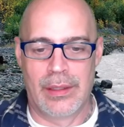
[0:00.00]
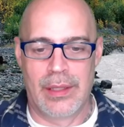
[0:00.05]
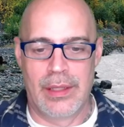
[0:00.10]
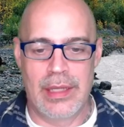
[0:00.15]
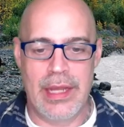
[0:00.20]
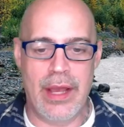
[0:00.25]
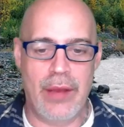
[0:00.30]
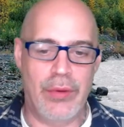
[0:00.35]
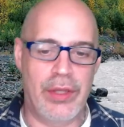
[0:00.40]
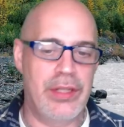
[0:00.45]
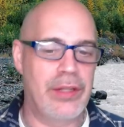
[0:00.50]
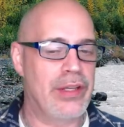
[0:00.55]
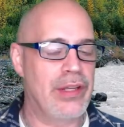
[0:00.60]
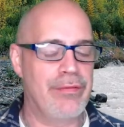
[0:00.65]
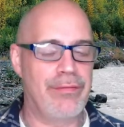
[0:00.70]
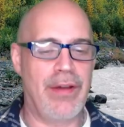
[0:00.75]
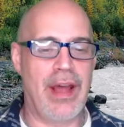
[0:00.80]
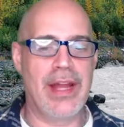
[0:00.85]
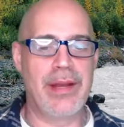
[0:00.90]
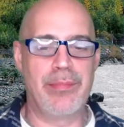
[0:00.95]
Yeah, well, you can
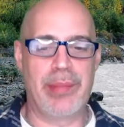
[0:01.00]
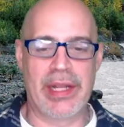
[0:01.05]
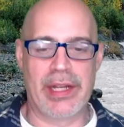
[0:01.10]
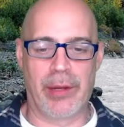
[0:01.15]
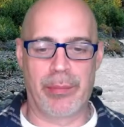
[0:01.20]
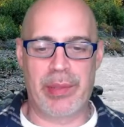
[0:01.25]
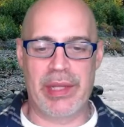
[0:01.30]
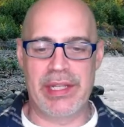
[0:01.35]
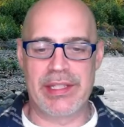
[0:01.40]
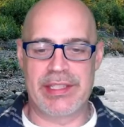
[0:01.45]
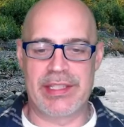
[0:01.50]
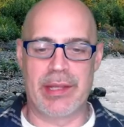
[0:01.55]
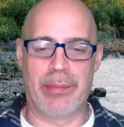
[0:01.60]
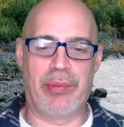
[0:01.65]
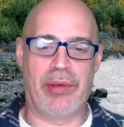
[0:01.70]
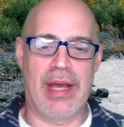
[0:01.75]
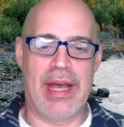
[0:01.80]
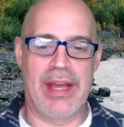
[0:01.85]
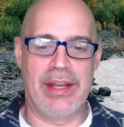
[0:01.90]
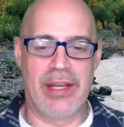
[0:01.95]
find bigger pieces of
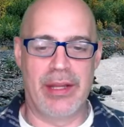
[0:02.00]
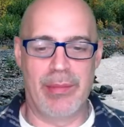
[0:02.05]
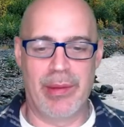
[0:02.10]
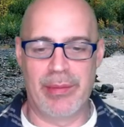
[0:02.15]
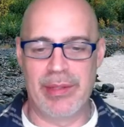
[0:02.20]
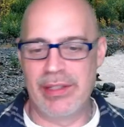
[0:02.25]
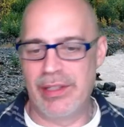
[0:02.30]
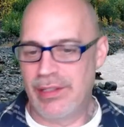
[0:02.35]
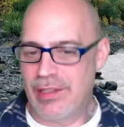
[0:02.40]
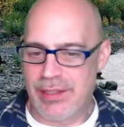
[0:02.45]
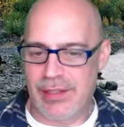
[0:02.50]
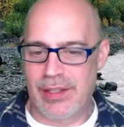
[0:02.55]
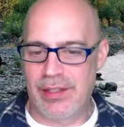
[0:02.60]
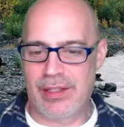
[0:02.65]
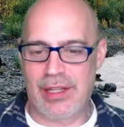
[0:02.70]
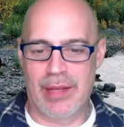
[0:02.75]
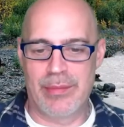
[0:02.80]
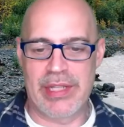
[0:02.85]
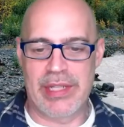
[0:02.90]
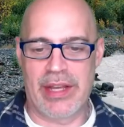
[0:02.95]
platinum. I mean, it
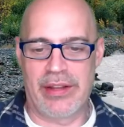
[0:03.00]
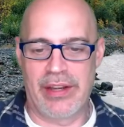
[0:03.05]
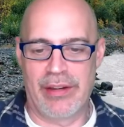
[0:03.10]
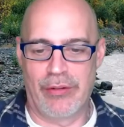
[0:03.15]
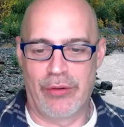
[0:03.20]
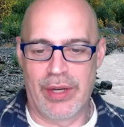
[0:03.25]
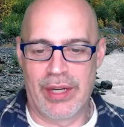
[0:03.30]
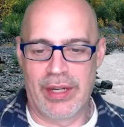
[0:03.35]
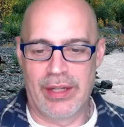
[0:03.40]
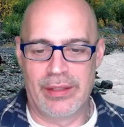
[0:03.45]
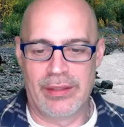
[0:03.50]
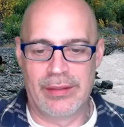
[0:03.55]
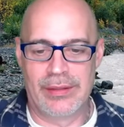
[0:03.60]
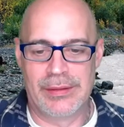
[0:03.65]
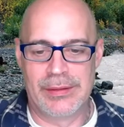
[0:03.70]
comes out everywhere.